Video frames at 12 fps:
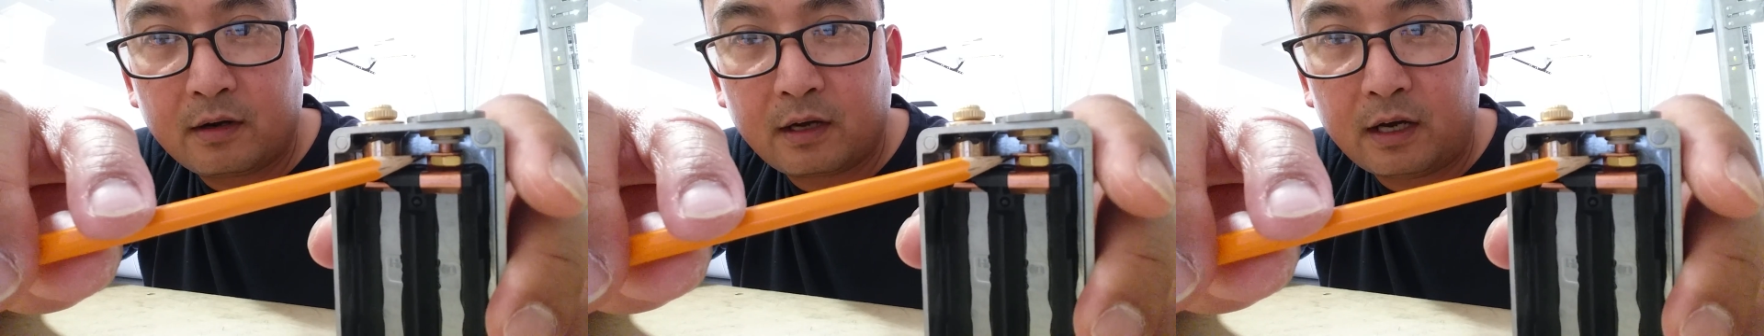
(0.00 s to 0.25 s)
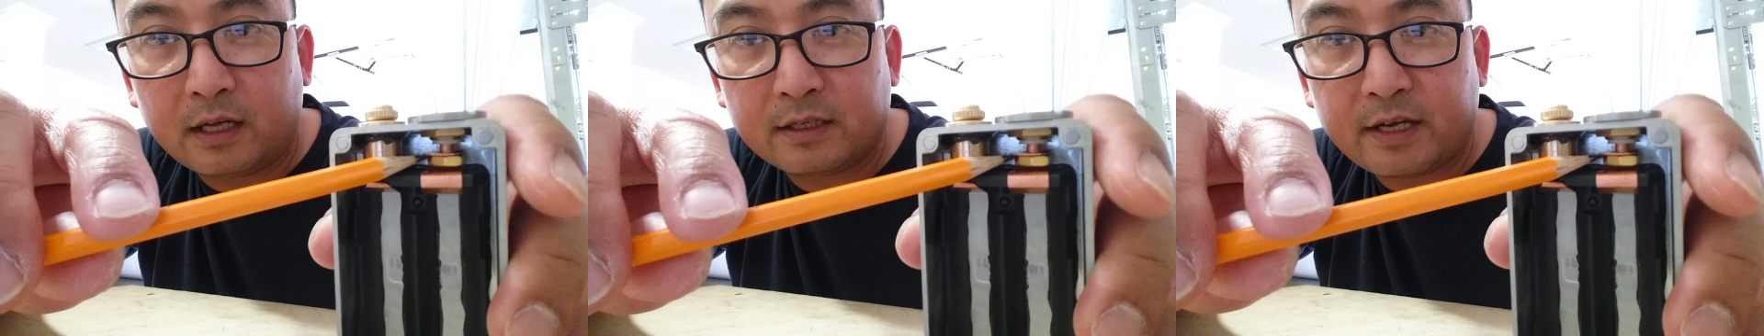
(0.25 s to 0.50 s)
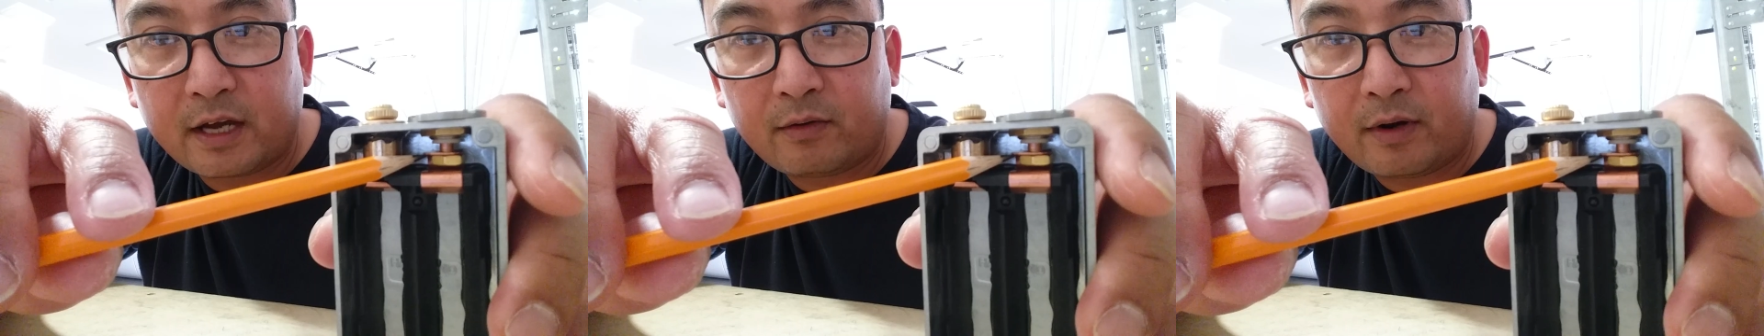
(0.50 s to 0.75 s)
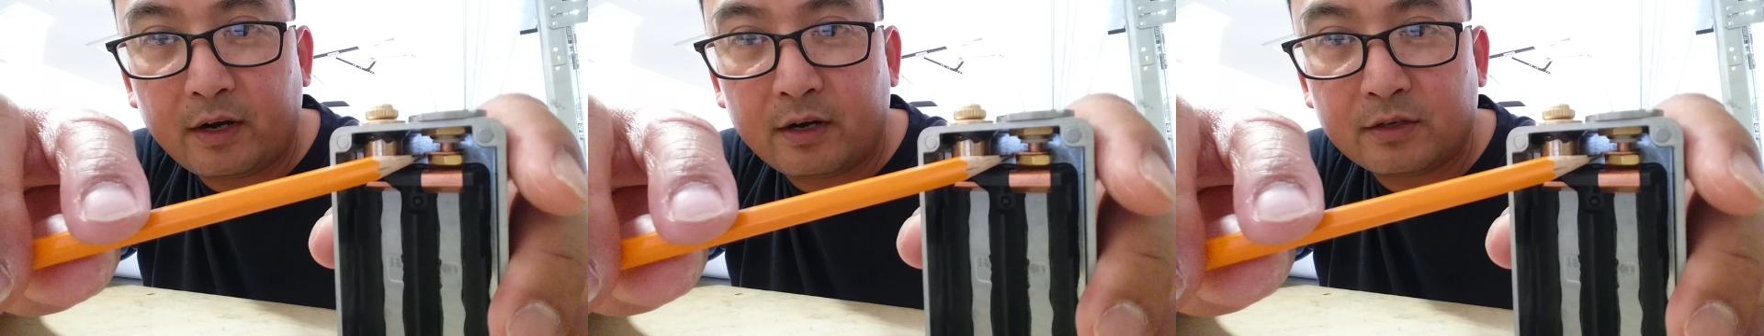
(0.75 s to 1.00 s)
contact
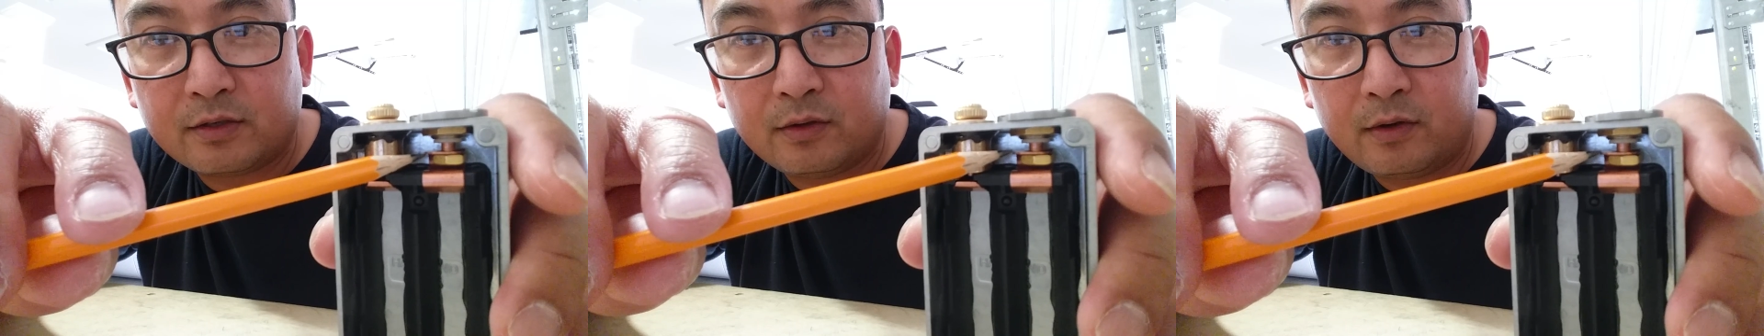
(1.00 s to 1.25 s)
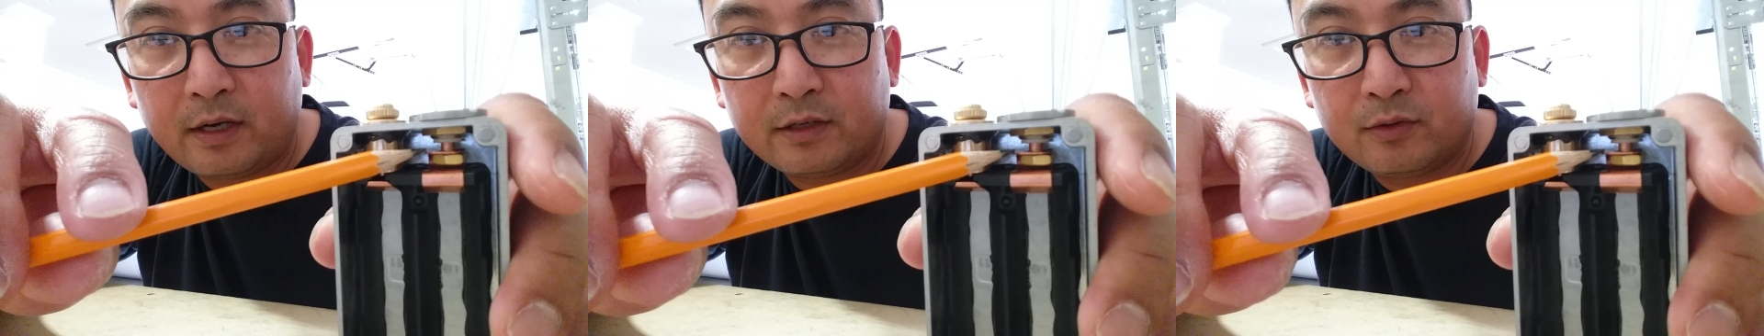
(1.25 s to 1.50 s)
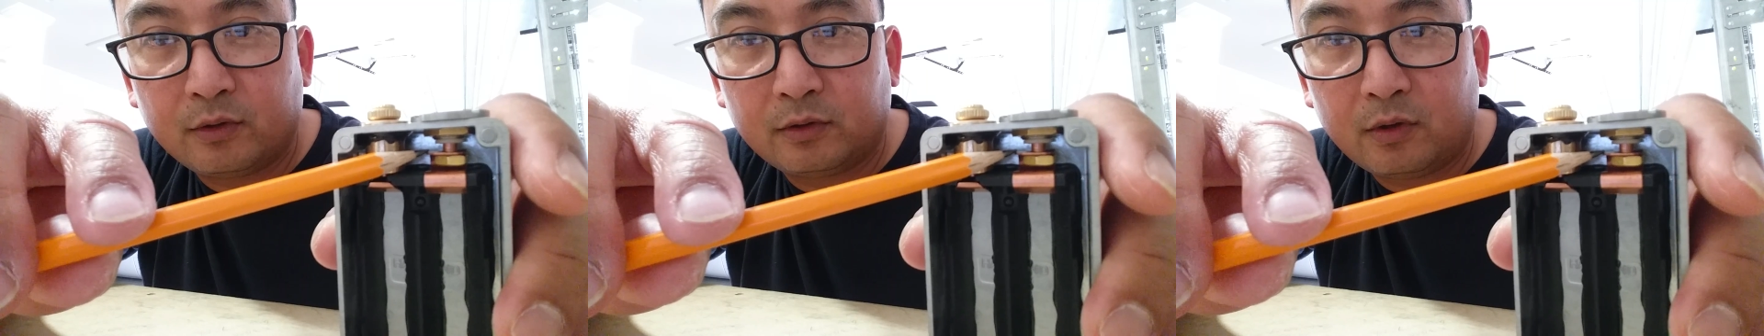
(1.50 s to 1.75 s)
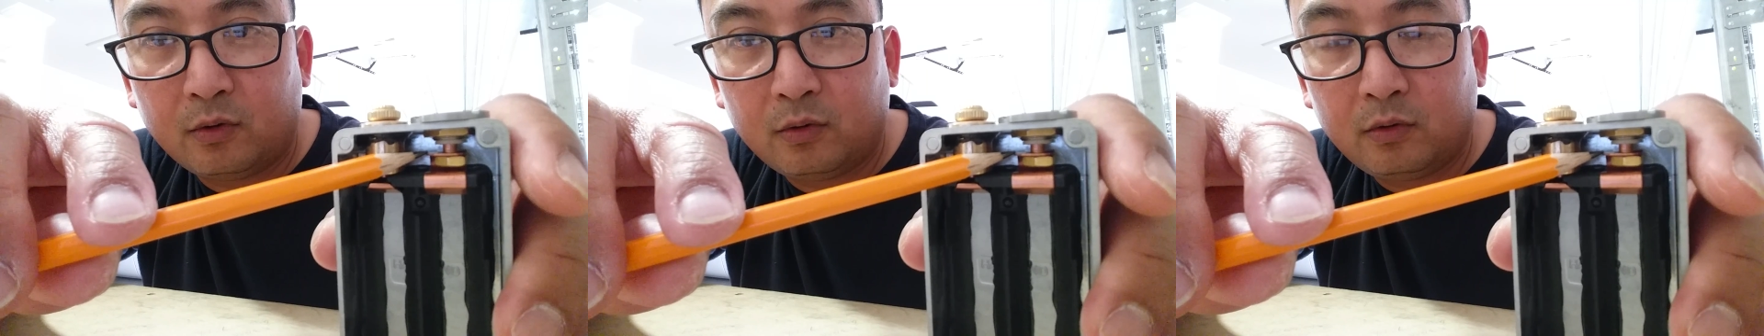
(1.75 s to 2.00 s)
right here. So I
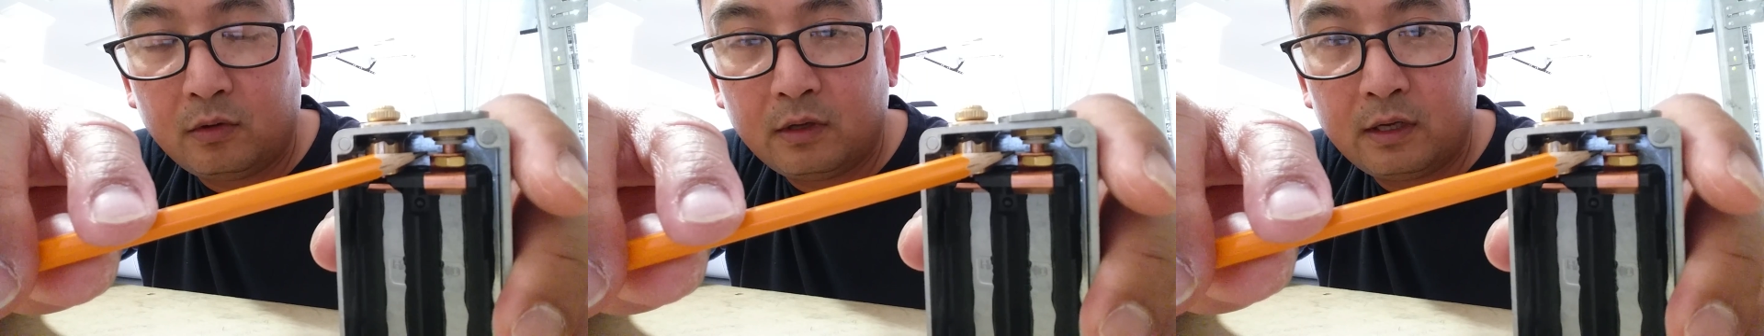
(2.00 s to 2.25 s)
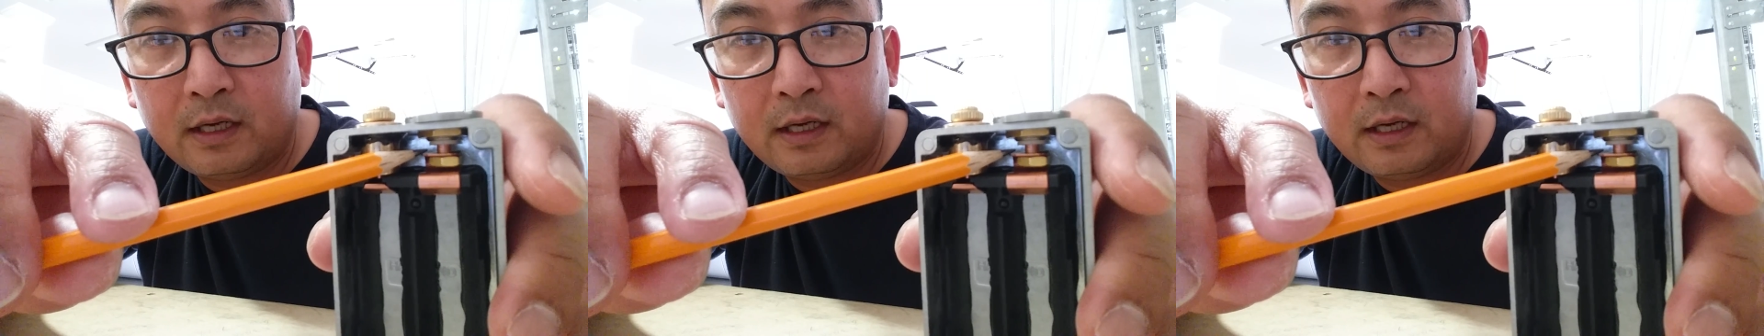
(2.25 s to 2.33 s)
drilled a hole,